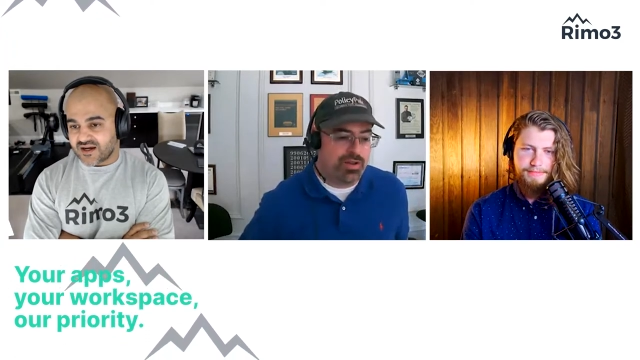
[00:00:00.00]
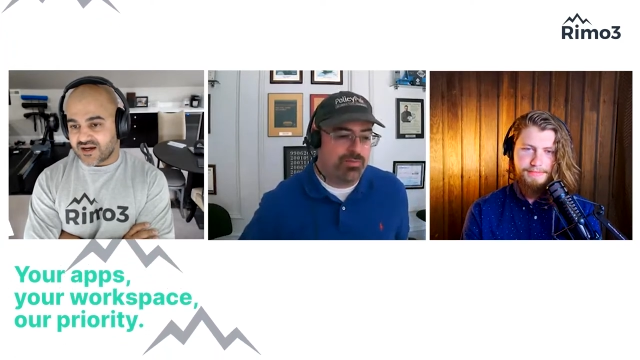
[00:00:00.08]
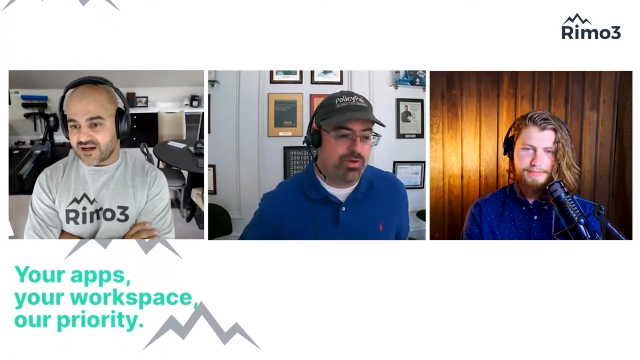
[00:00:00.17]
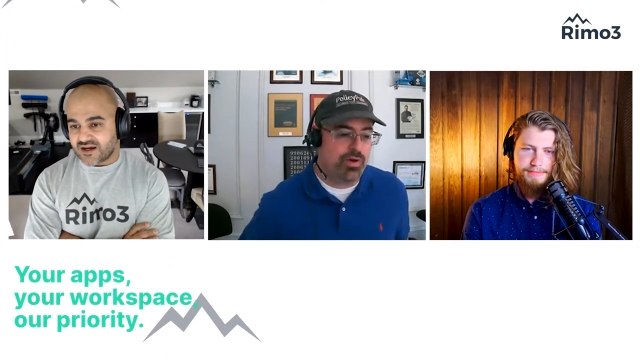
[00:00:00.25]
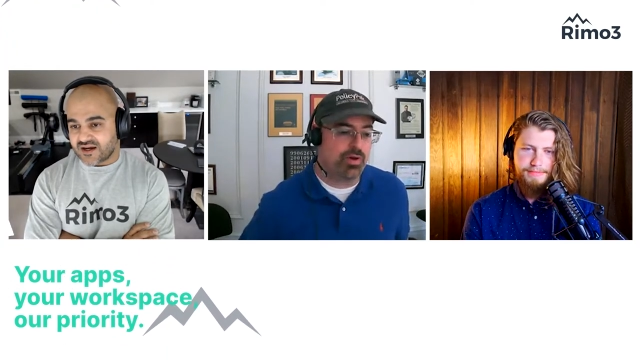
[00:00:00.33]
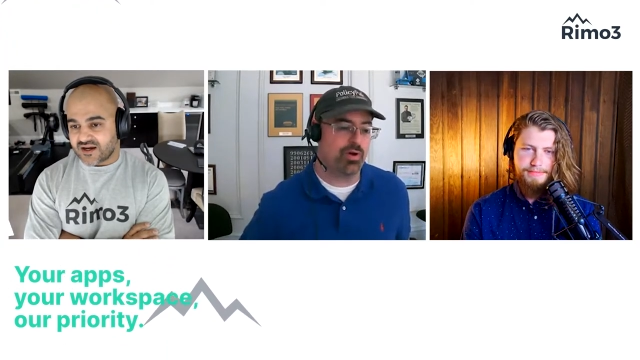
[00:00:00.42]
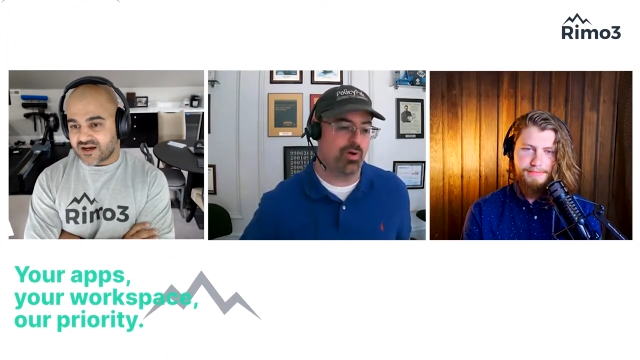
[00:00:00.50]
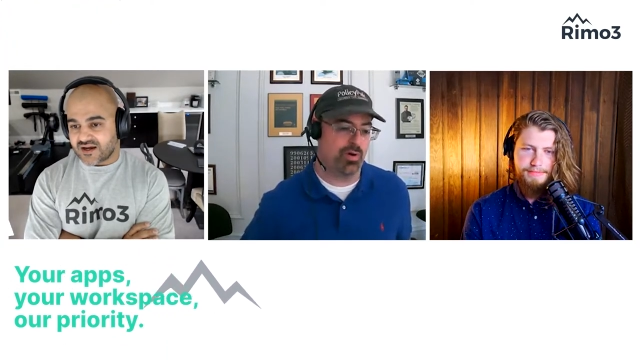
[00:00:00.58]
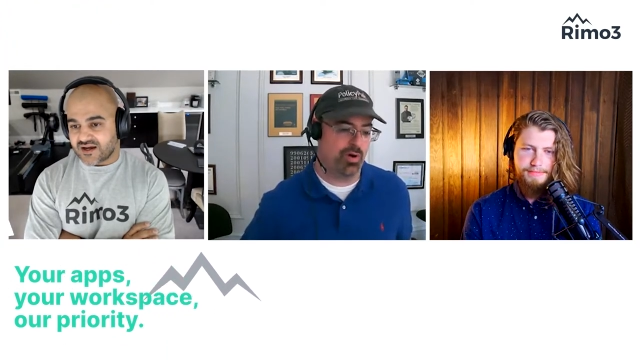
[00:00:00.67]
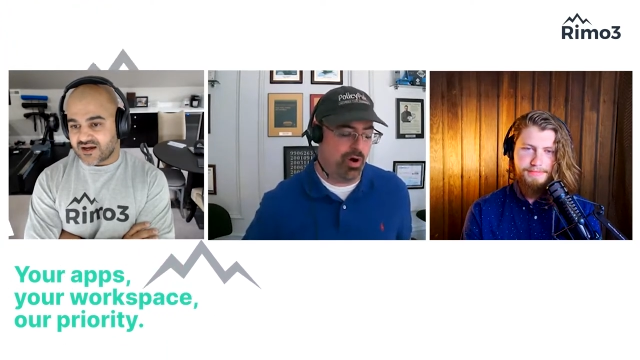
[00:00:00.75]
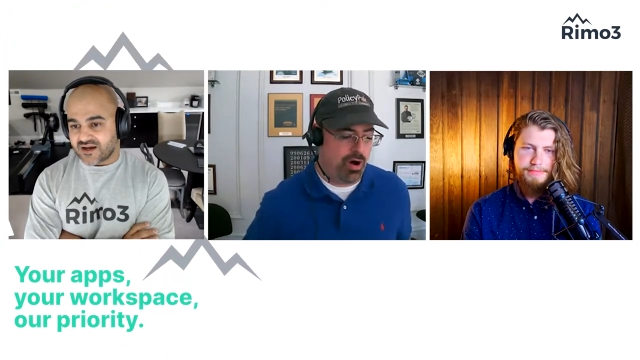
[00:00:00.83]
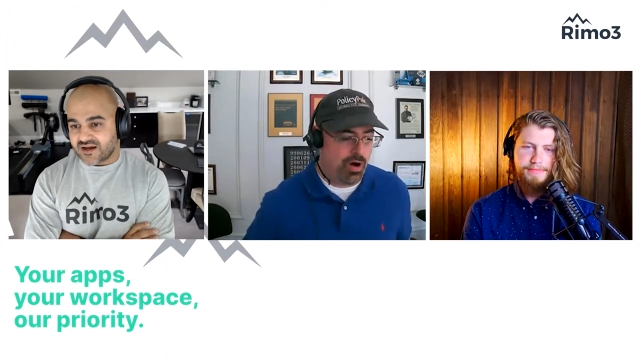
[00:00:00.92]
Speaker 1: to the computer
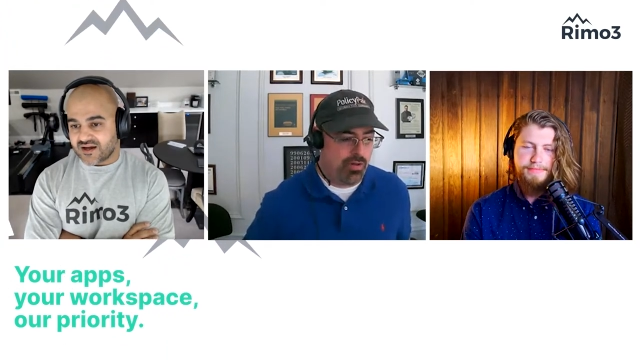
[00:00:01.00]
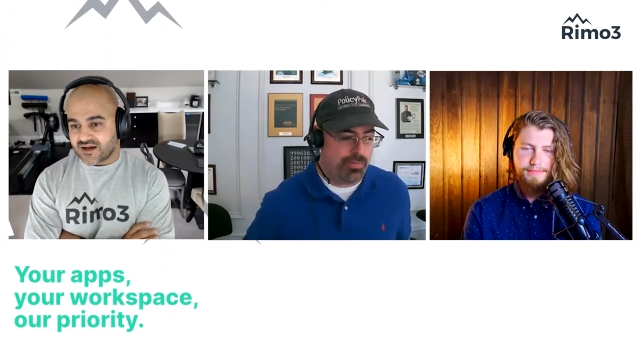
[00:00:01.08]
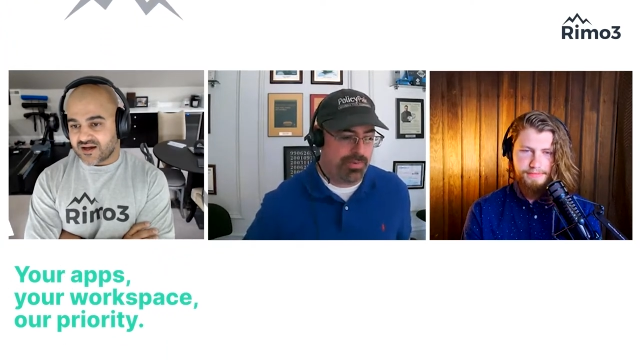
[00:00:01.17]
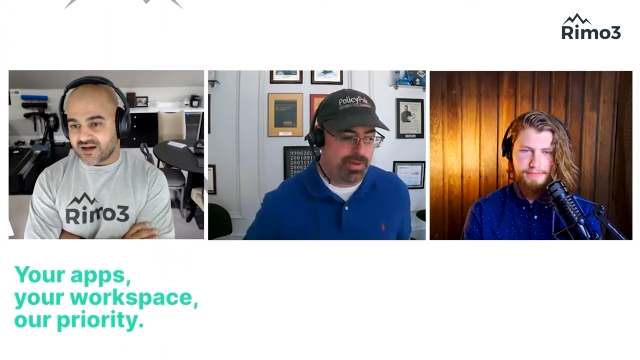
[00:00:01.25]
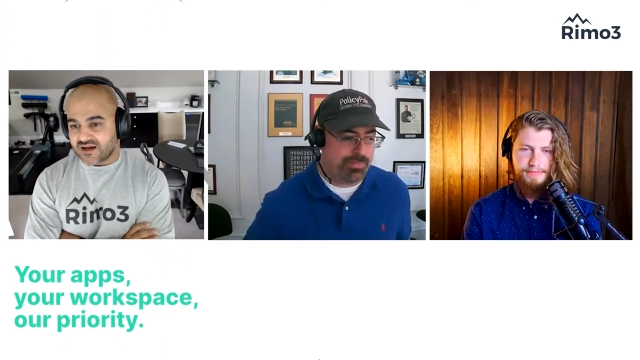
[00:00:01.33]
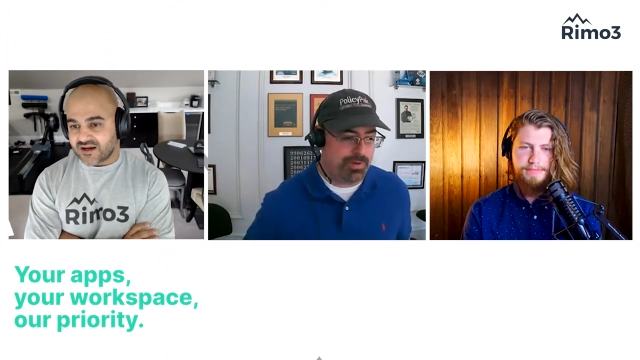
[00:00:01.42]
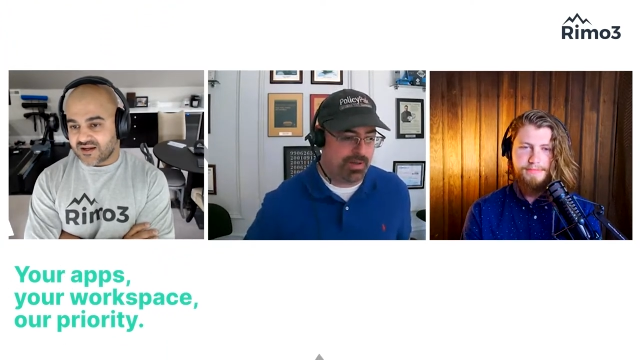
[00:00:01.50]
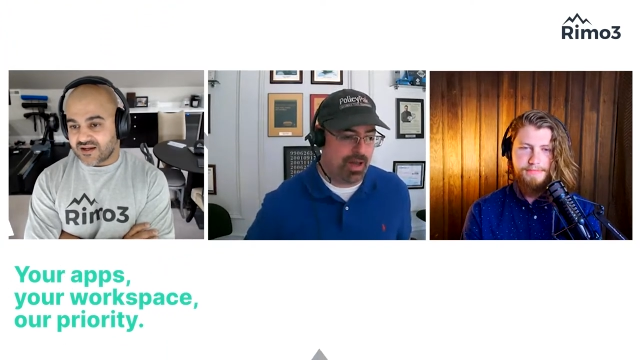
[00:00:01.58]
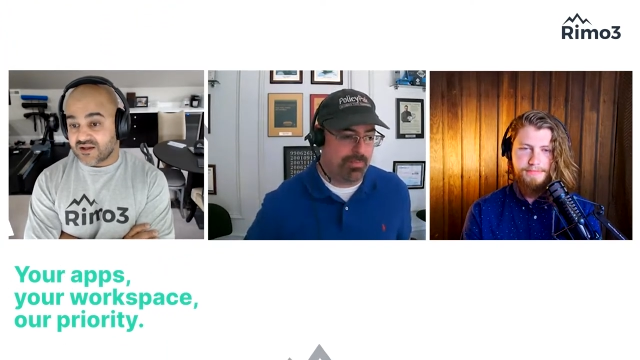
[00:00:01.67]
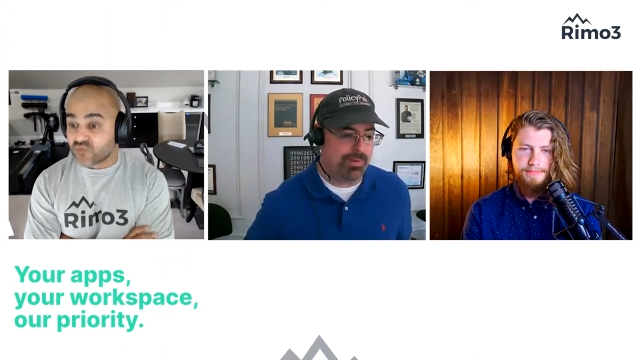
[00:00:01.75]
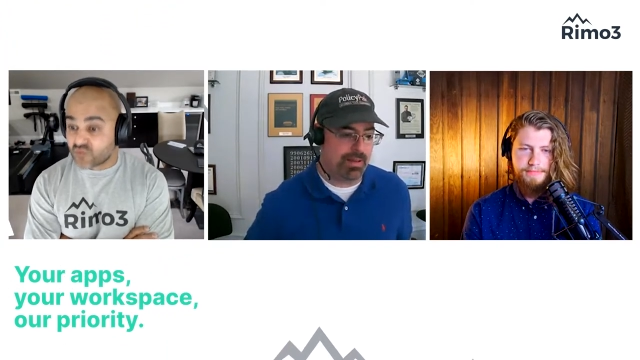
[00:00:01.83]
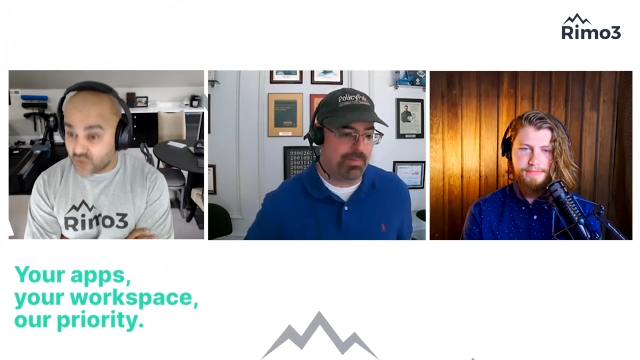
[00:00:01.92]
or call the people
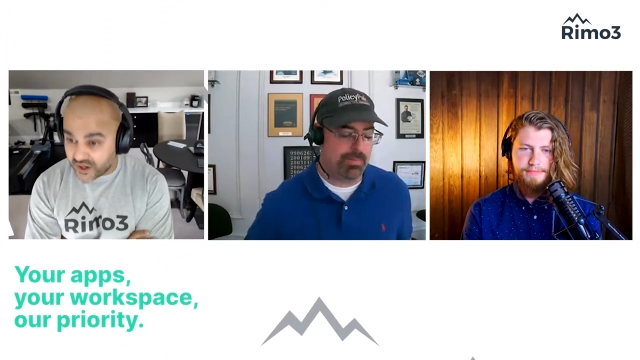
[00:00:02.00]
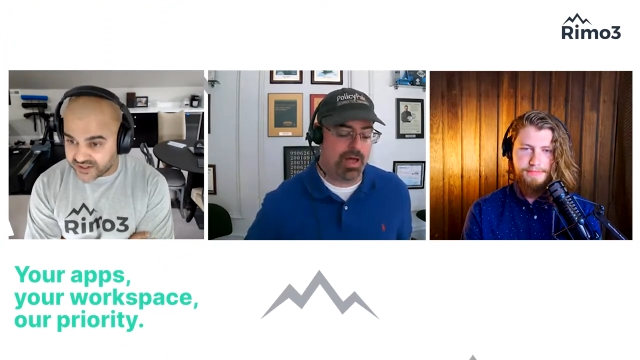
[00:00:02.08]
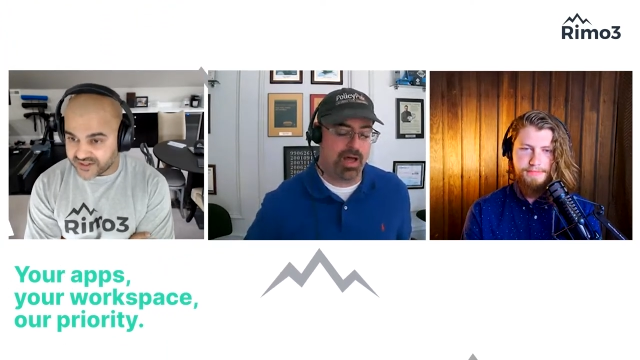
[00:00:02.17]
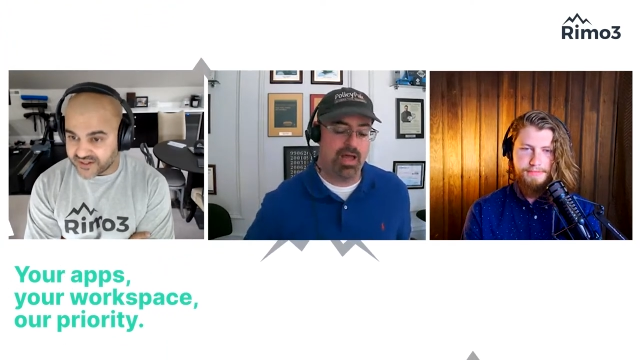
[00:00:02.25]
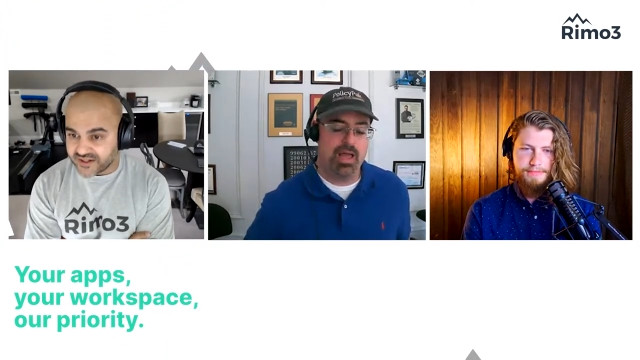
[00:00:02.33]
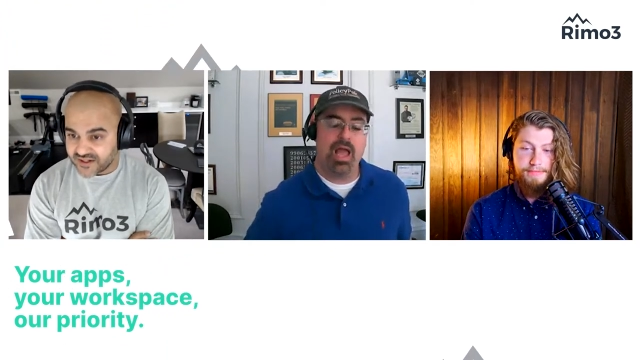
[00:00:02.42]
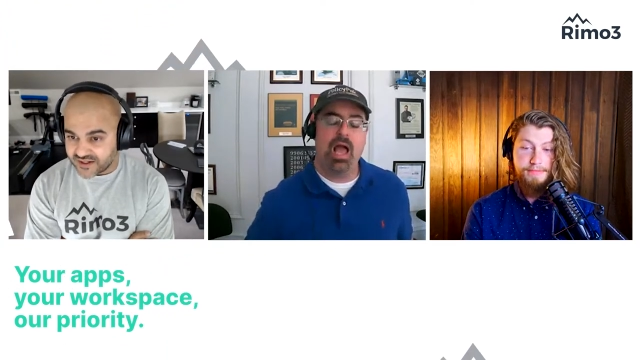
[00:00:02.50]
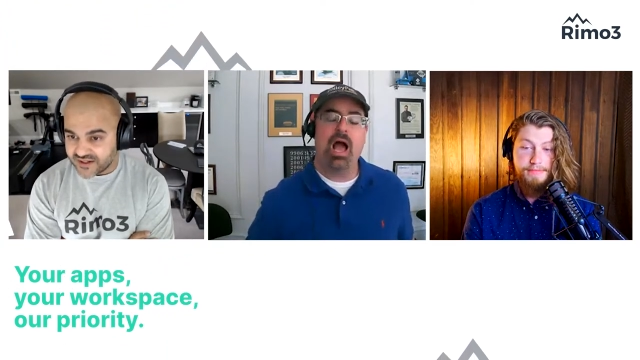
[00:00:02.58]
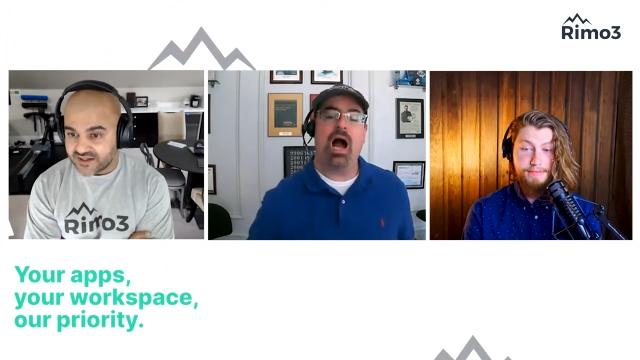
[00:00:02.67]
up. Blah right. blah blah.